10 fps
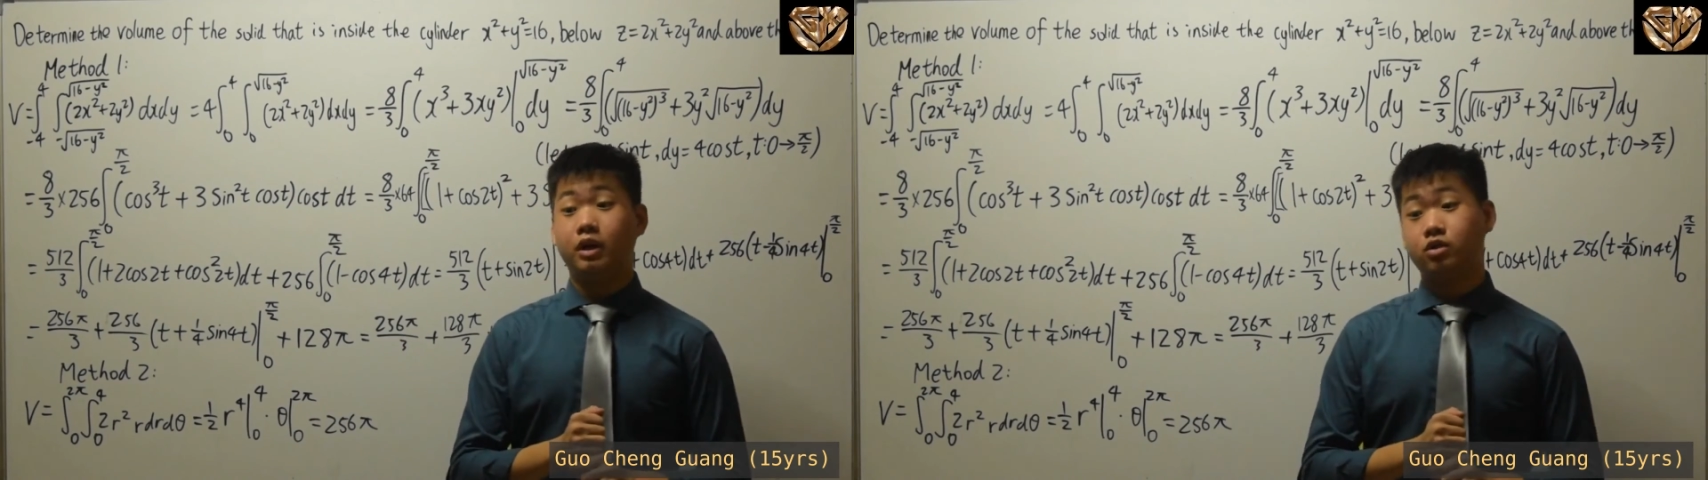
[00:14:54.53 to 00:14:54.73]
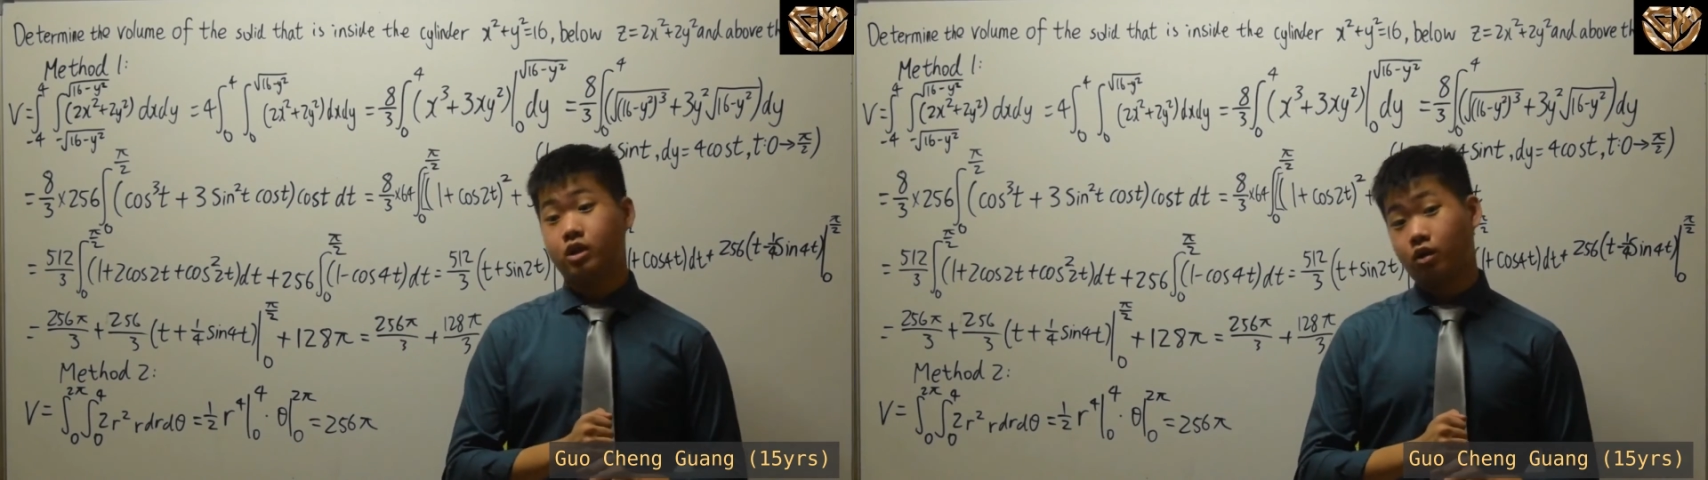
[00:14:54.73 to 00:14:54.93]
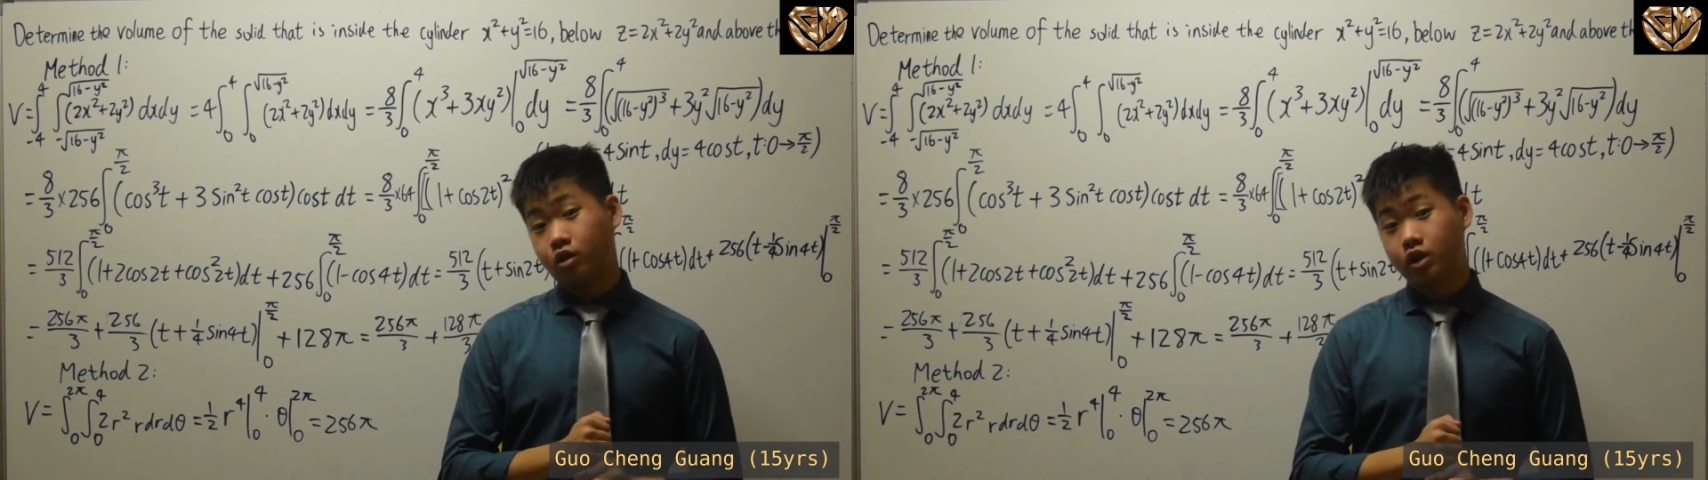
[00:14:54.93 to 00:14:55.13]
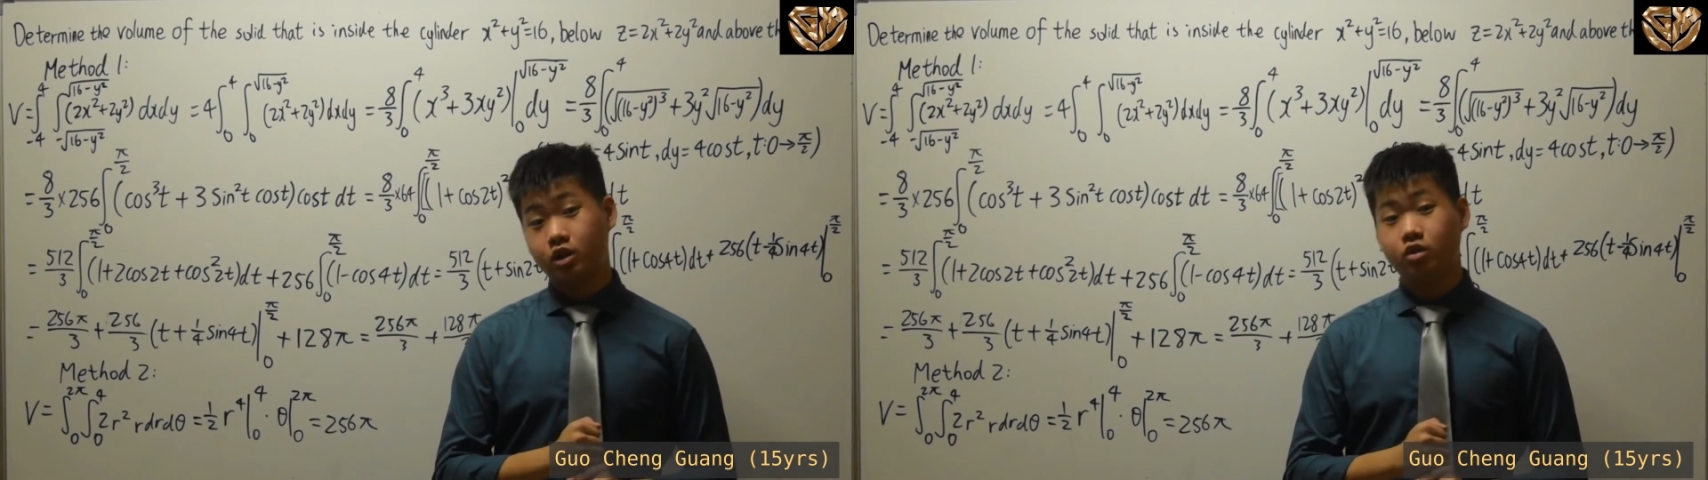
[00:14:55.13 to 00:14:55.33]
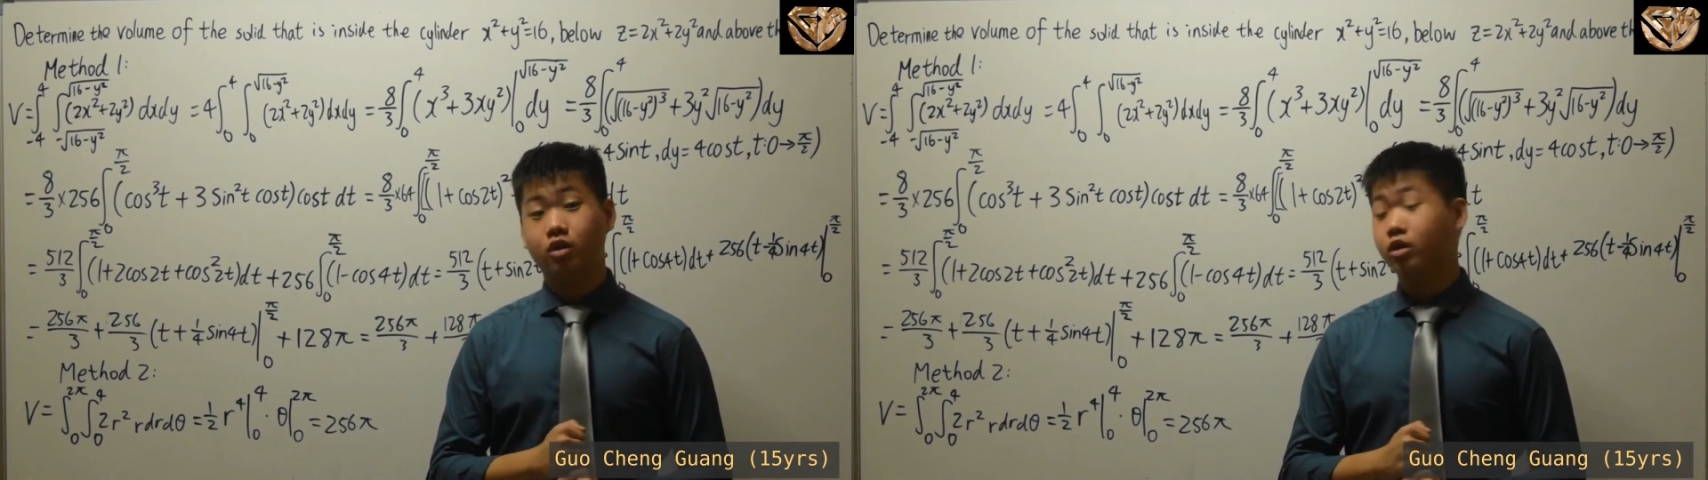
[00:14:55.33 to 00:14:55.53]
mental
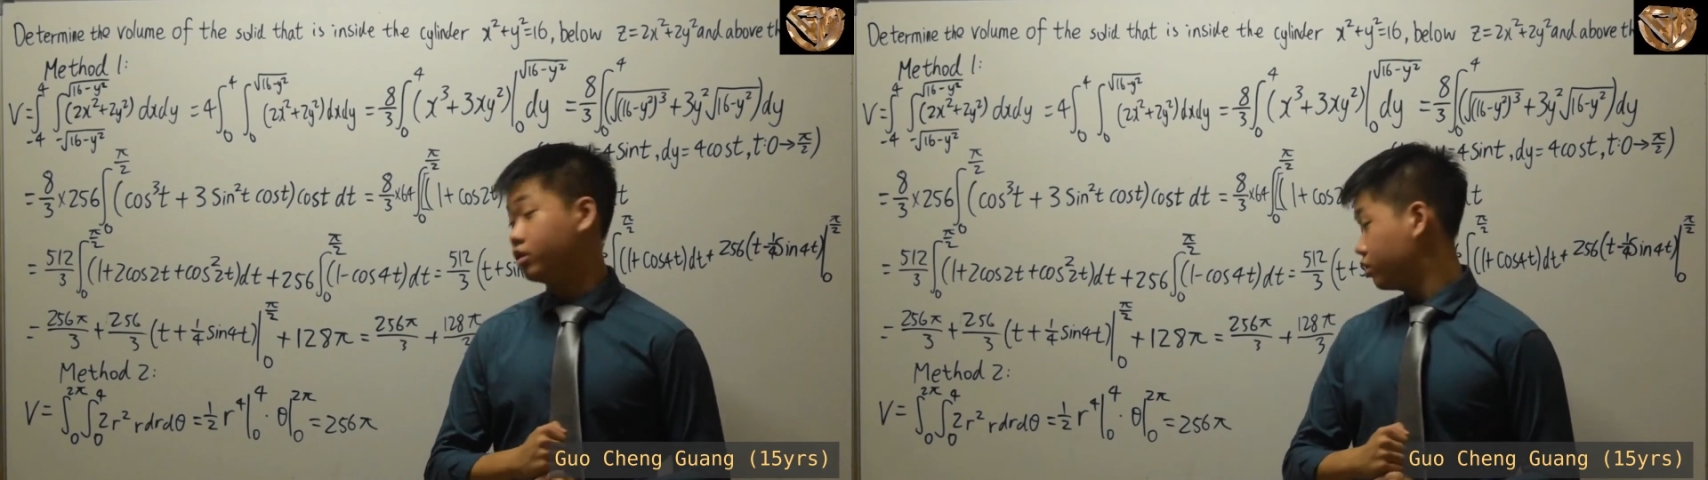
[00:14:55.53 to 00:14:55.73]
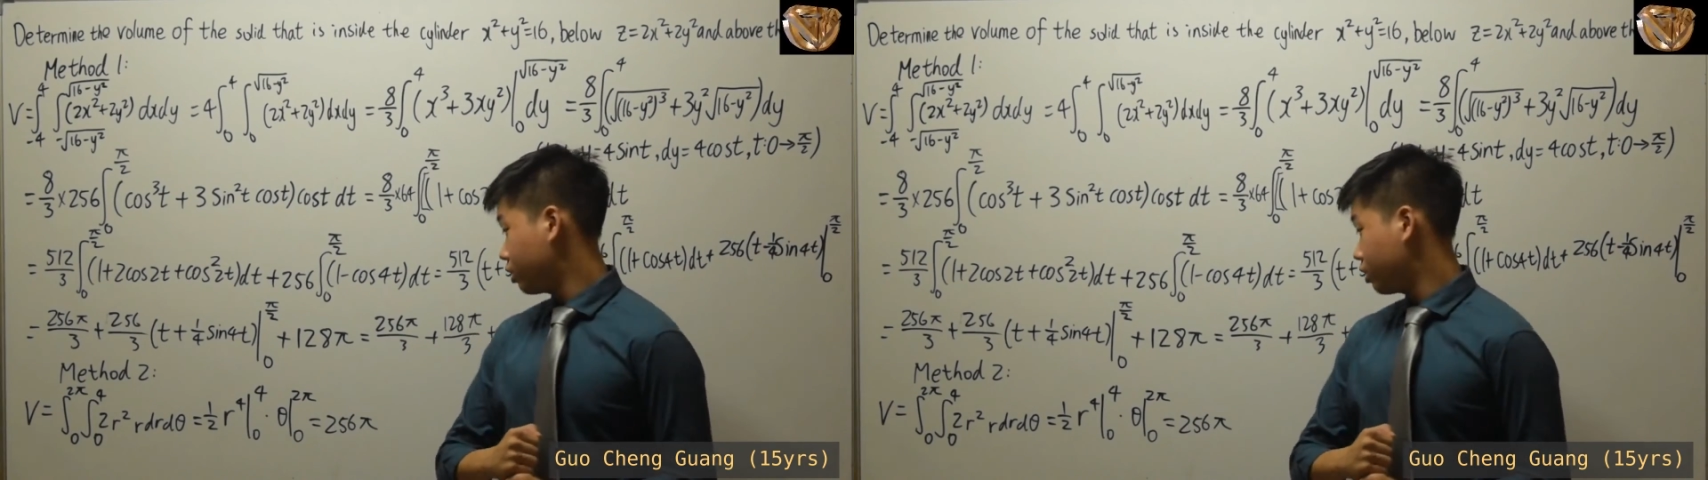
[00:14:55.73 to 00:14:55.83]
calculation in order to